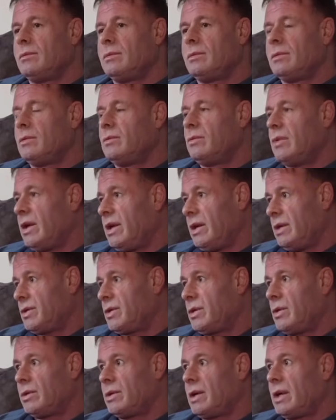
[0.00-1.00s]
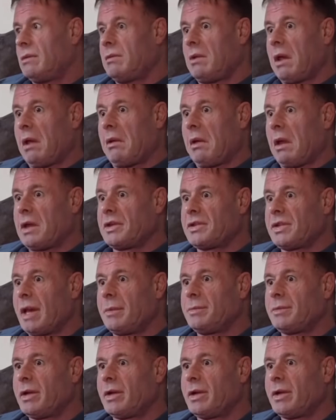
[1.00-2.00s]
We sort of
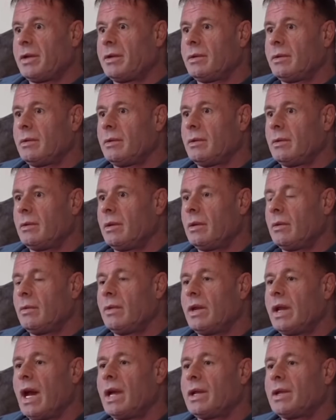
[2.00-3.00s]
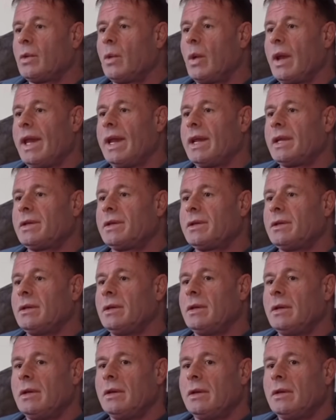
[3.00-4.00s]
accepted it, and we had to wait
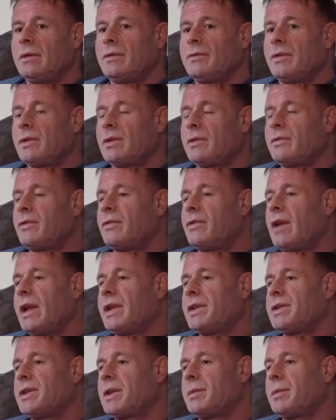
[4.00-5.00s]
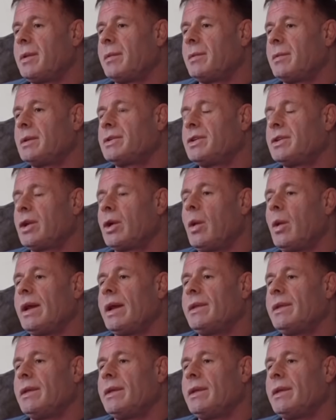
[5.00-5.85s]
for the forensic people to go in